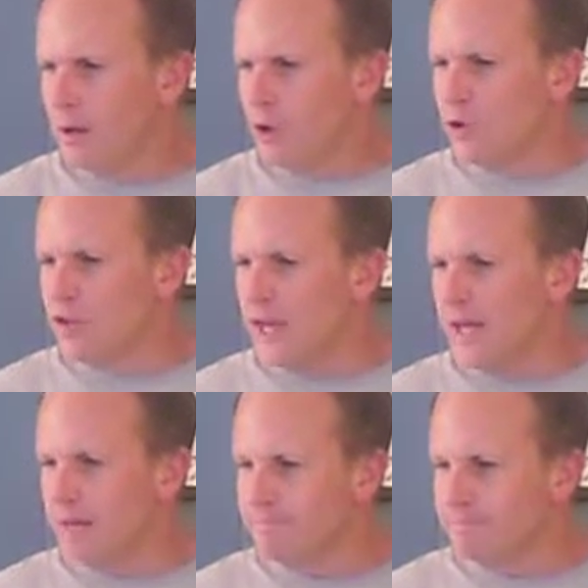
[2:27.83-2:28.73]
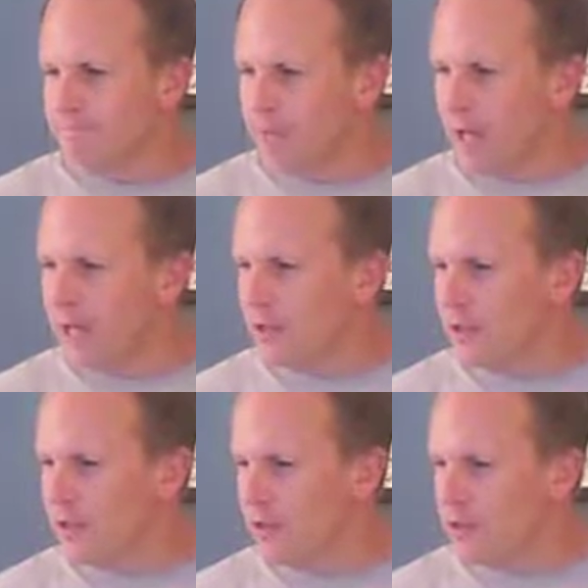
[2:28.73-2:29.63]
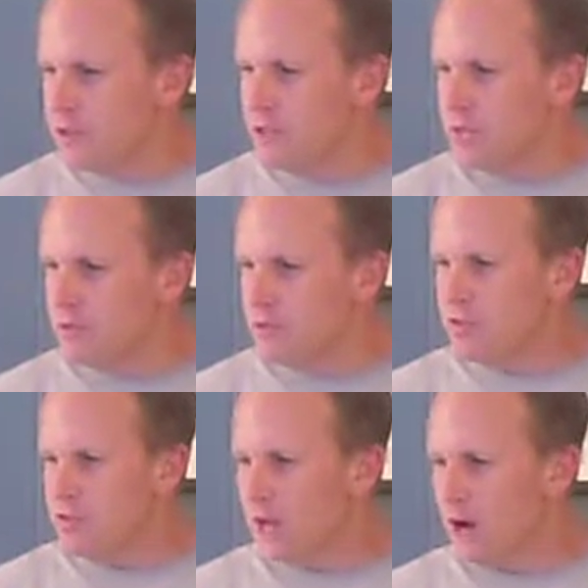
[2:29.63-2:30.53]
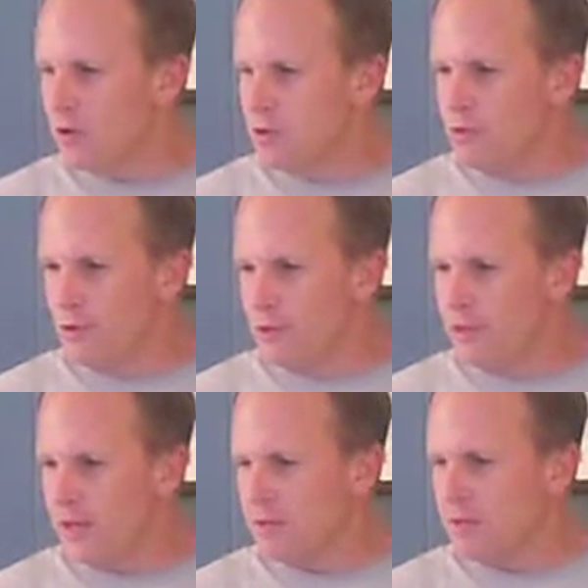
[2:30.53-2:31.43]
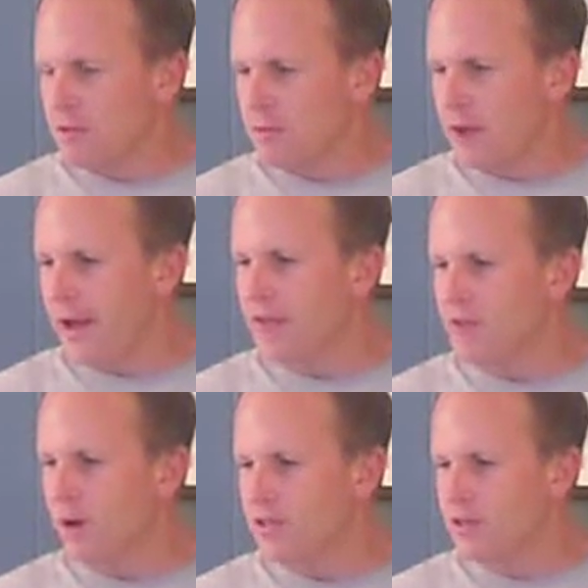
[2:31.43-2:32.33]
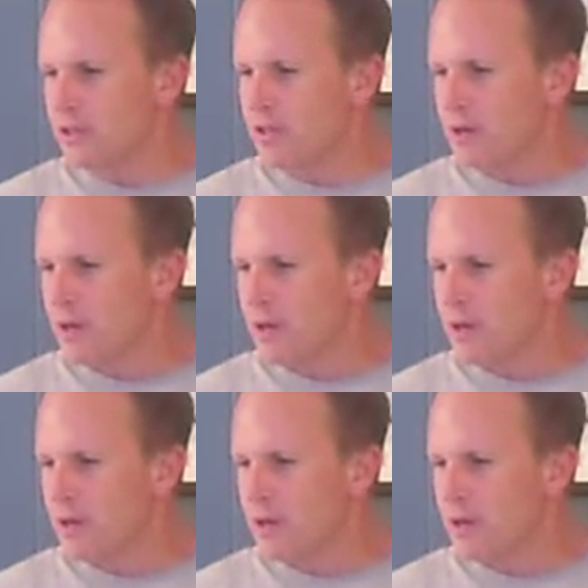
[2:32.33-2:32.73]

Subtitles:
Coach Nate, I look at other teams and see how you do things. I have questions.